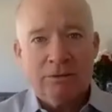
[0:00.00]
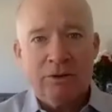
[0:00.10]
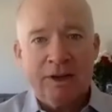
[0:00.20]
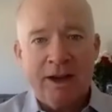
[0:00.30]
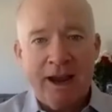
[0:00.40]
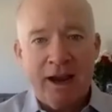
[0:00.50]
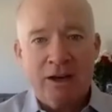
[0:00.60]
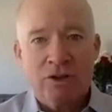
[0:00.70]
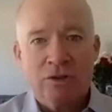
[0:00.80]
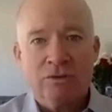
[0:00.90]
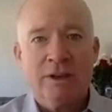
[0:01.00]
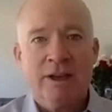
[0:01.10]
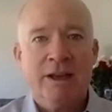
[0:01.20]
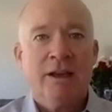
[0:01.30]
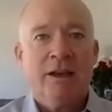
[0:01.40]
You can
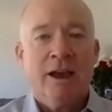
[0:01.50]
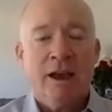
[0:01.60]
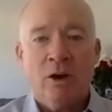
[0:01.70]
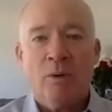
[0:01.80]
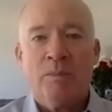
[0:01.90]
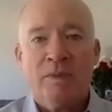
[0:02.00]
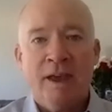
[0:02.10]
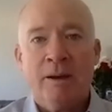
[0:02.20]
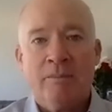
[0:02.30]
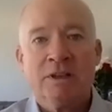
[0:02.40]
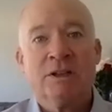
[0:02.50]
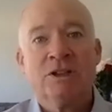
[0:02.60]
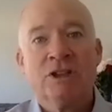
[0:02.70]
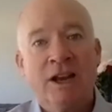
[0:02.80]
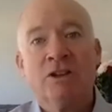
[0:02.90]
actually help them to
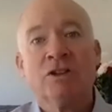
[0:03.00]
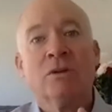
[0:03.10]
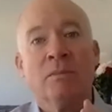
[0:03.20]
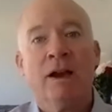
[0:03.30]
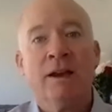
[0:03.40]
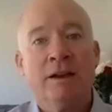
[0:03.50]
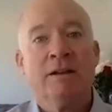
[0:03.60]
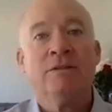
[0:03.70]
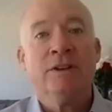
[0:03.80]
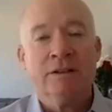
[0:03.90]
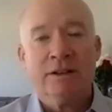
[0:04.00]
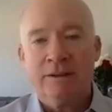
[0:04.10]
change their mind and feeling